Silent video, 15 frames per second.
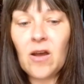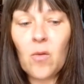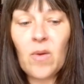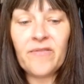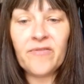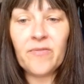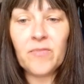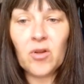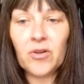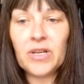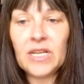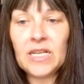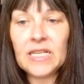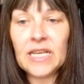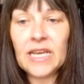I went from not
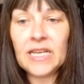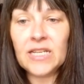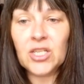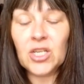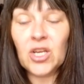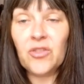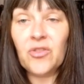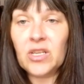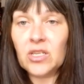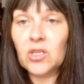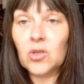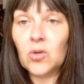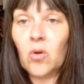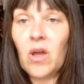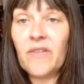needing it to this
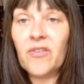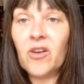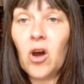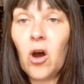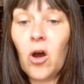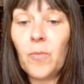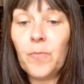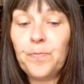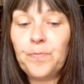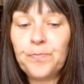is all I've got.